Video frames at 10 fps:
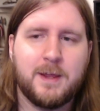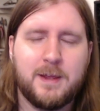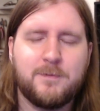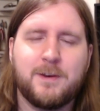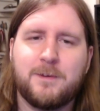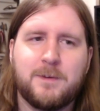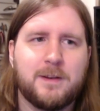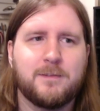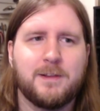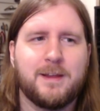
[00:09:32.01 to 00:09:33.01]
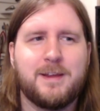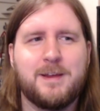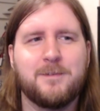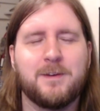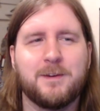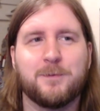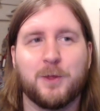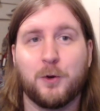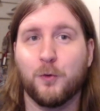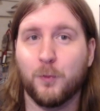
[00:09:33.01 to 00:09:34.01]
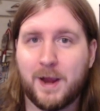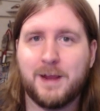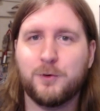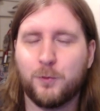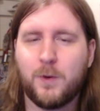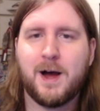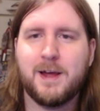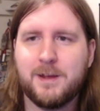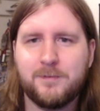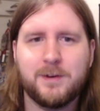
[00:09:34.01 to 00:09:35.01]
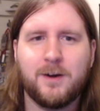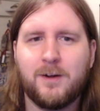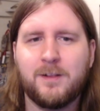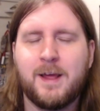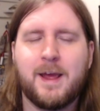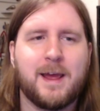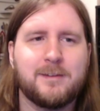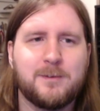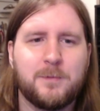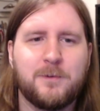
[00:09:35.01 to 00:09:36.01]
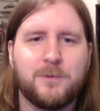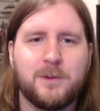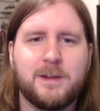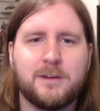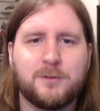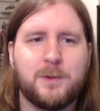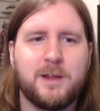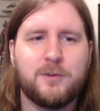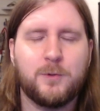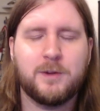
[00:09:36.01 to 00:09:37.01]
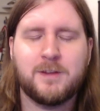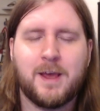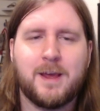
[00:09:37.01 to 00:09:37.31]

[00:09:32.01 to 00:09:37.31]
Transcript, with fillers: Even if it like even if the grand why of it all hasn't been fully explained to us,